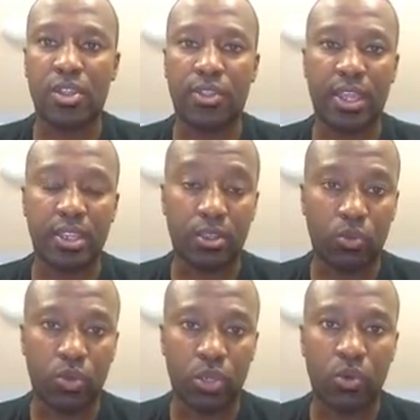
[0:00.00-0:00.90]
that the
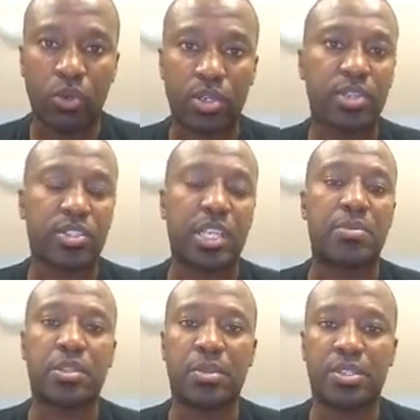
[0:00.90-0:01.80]
world seems
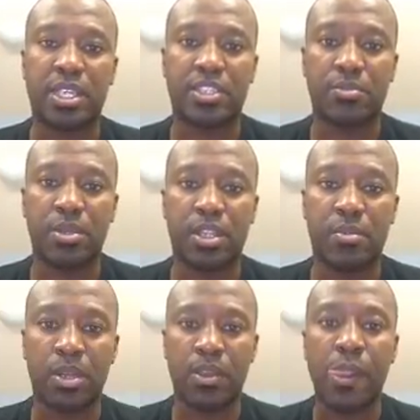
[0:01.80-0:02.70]
to be setting me at the
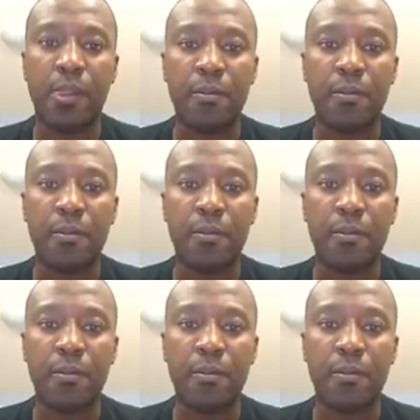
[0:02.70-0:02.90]
minute.